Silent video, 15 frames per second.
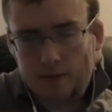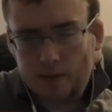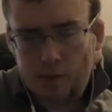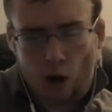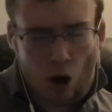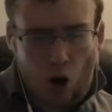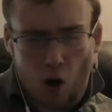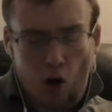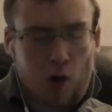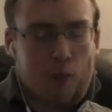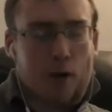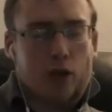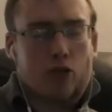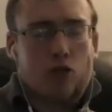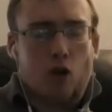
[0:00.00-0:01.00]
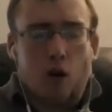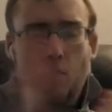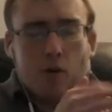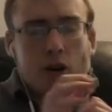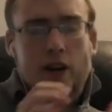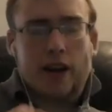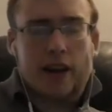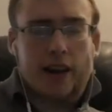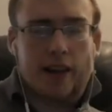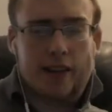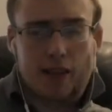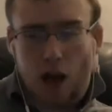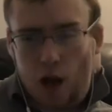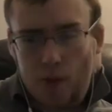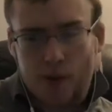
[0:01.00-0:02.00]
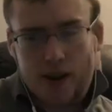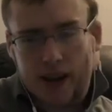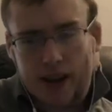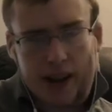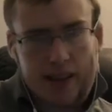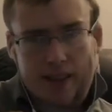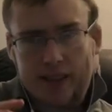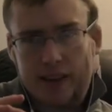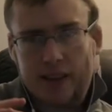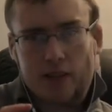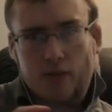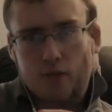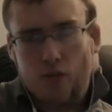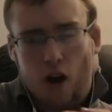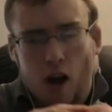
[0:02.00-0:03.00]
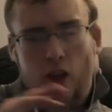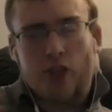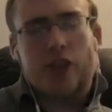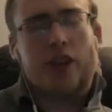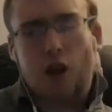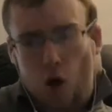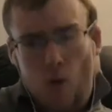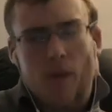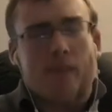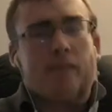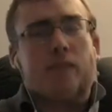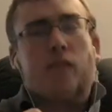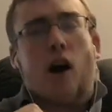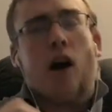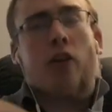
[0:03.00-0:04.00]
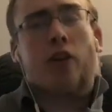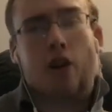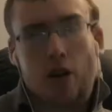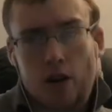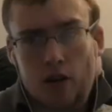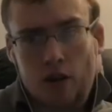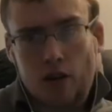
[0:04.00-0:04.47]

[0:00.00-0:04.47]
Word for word: The Hulkbuster army are getting dominated. These aren't fodder.